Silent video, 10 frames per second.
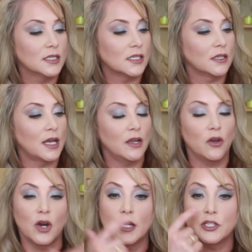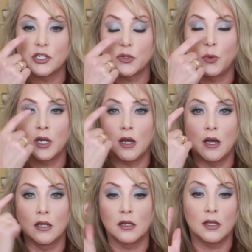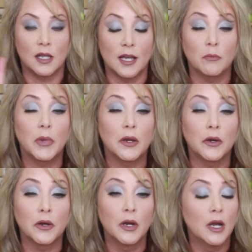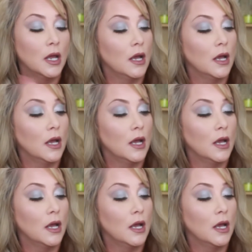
this light gray just went on like butter.